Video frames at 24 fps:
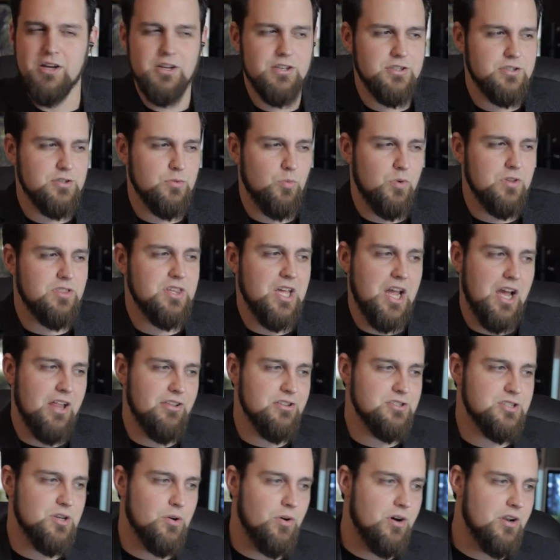So what the hell
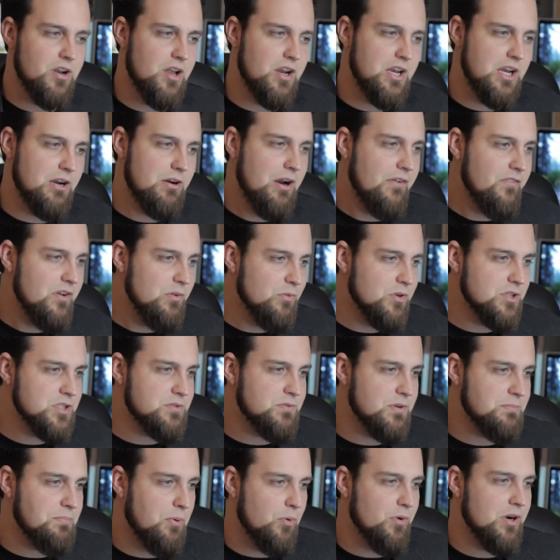is going on here? Everyone's
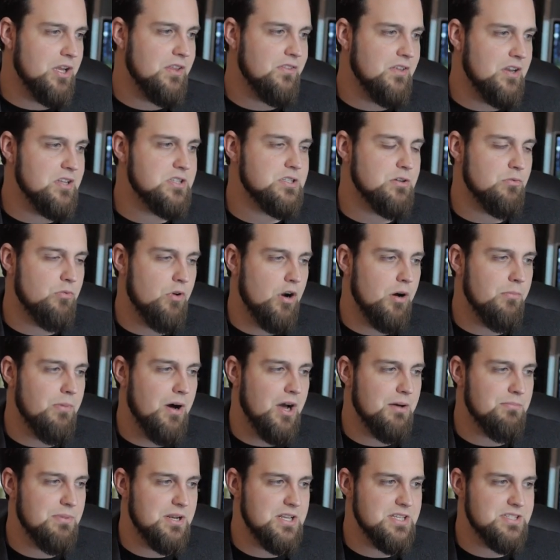reporting that it's a
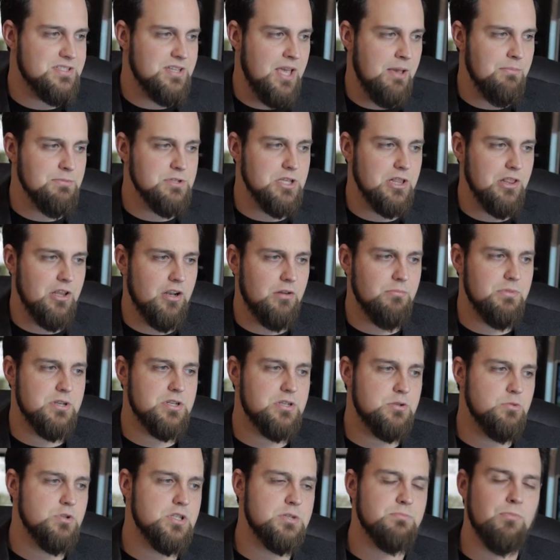robot, but it seems a little bit
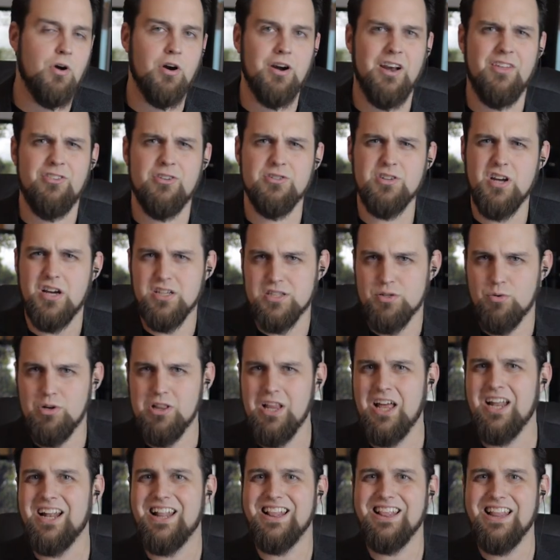too smart, and there's also a
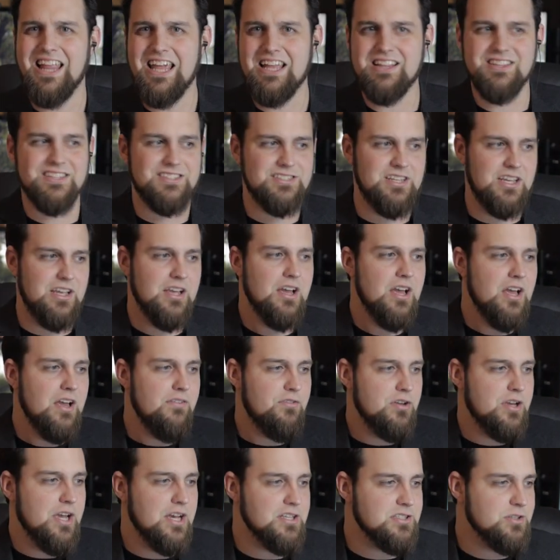lot of latency. If
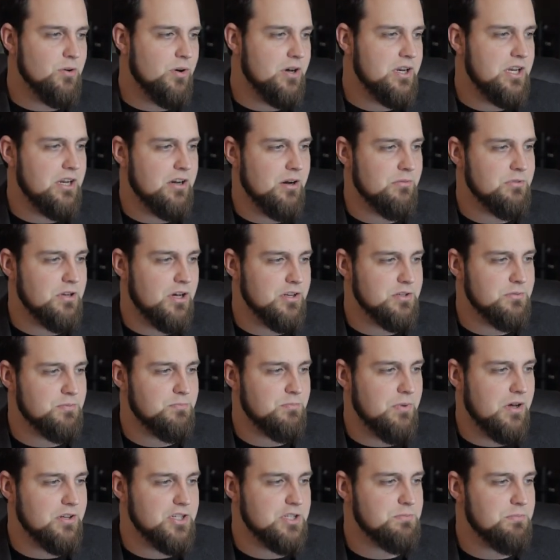you guys go on here, I'll just,
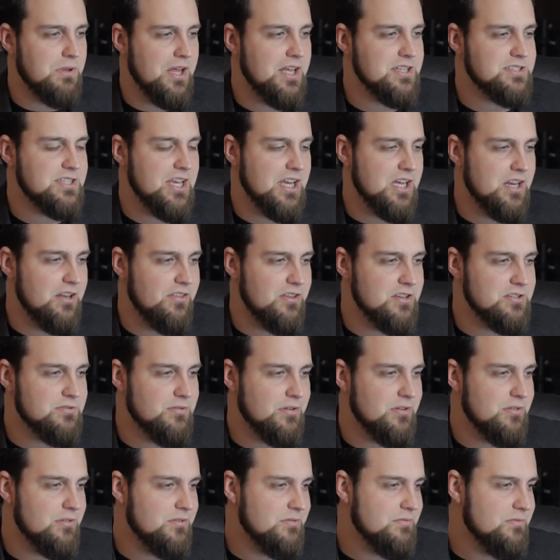I'll just play a second of this,
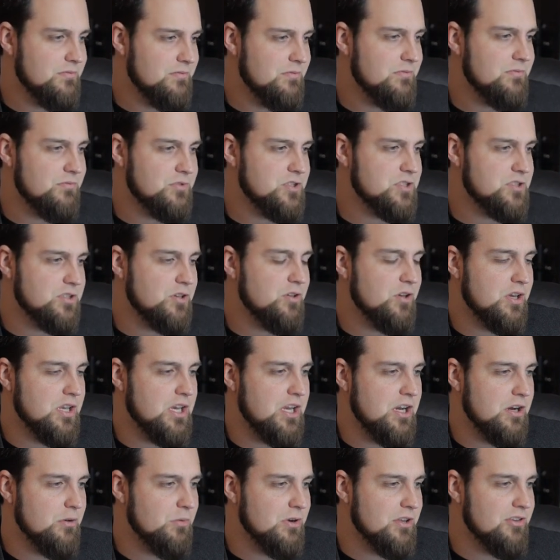right, just so you can
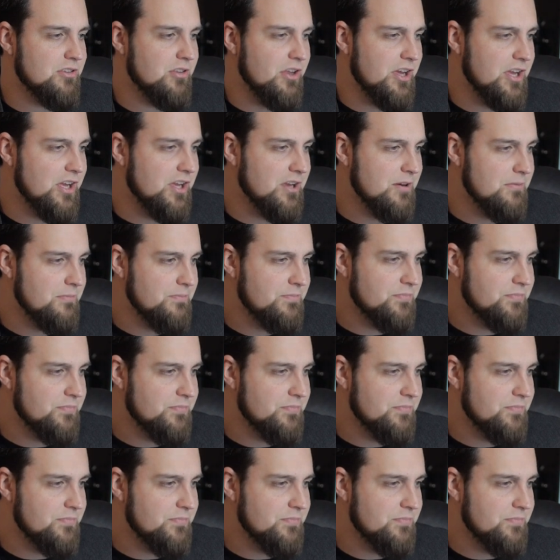hear what it's like.